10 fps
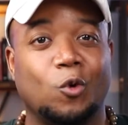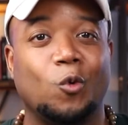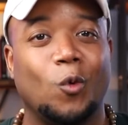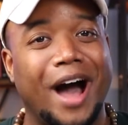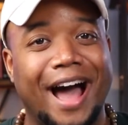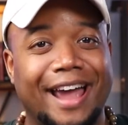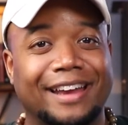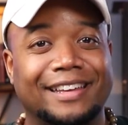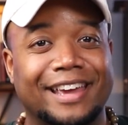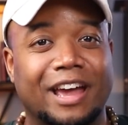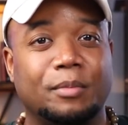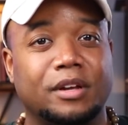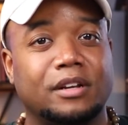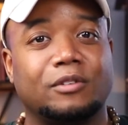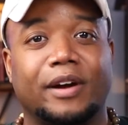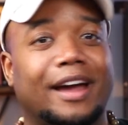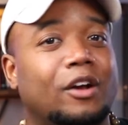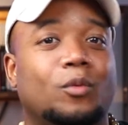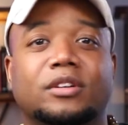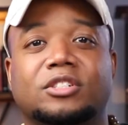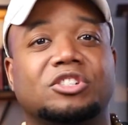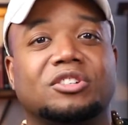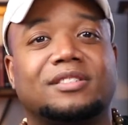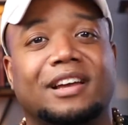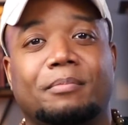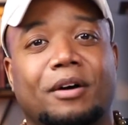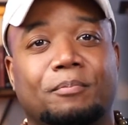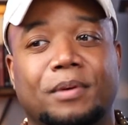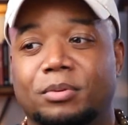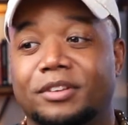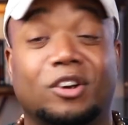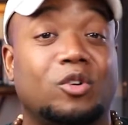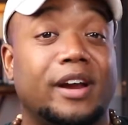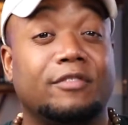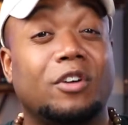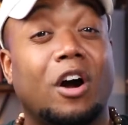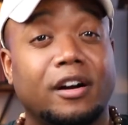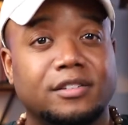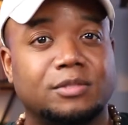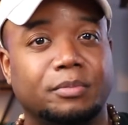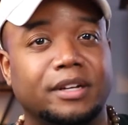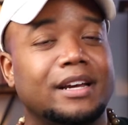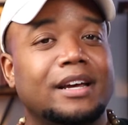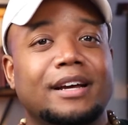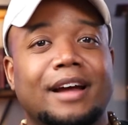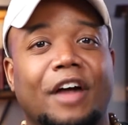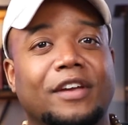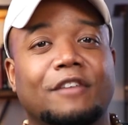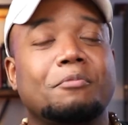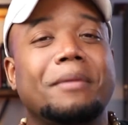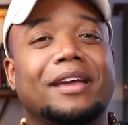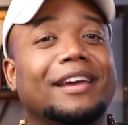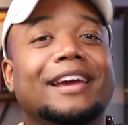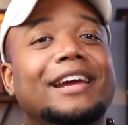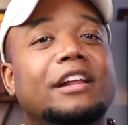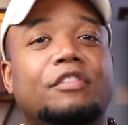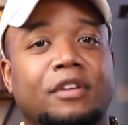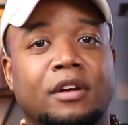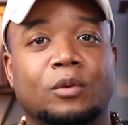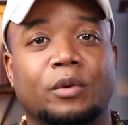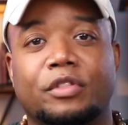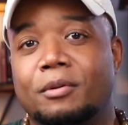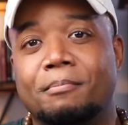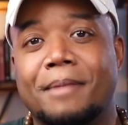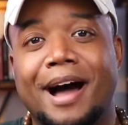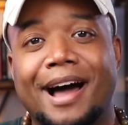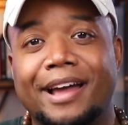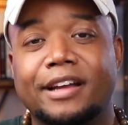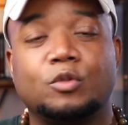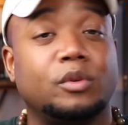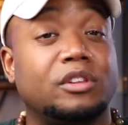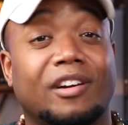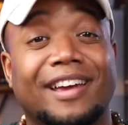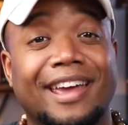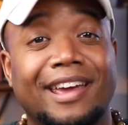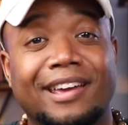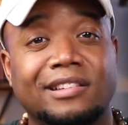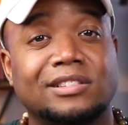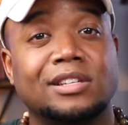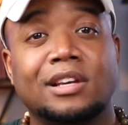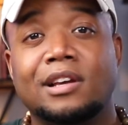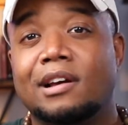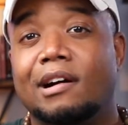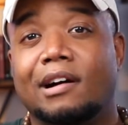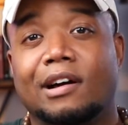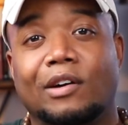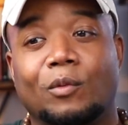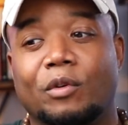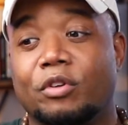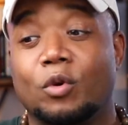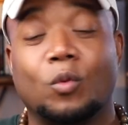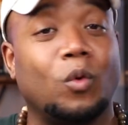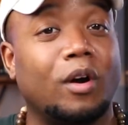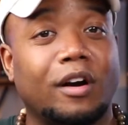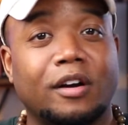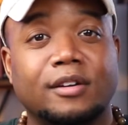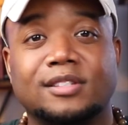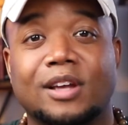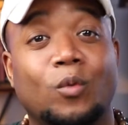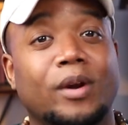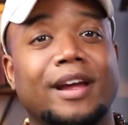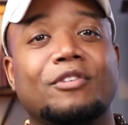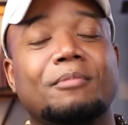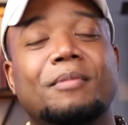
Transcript: wide gamut, right? I don't want to just think about people in the creative arts, but I think if you're making anything with your mind, with your hands, with your words, like whatever it